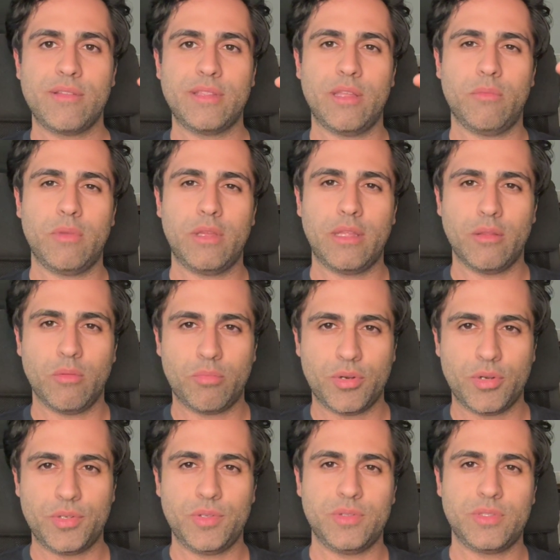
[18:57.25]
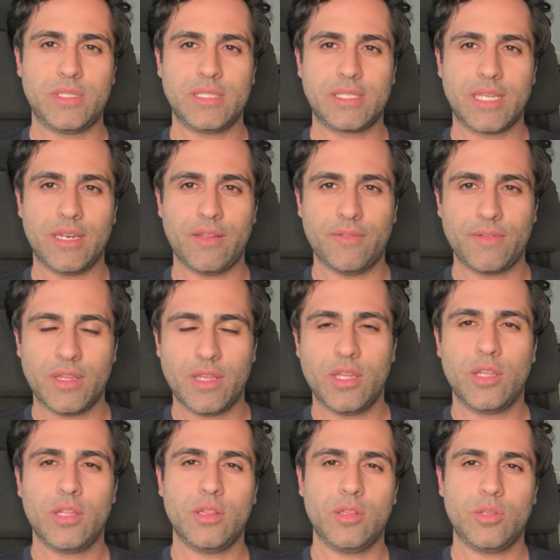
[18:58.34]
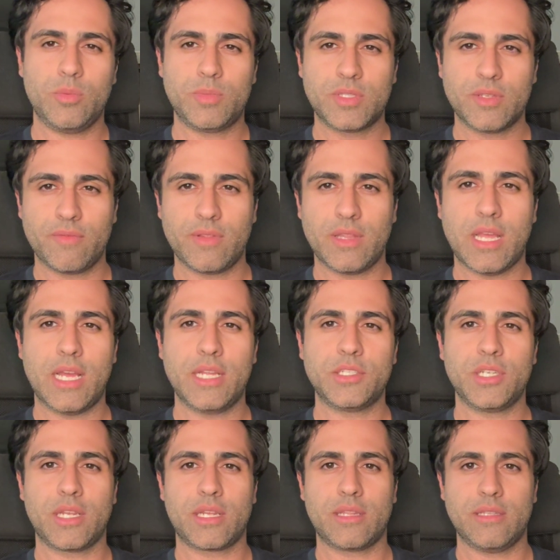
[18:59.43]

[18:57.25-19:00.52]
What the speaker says: and they'll produce these kind of loops of logic,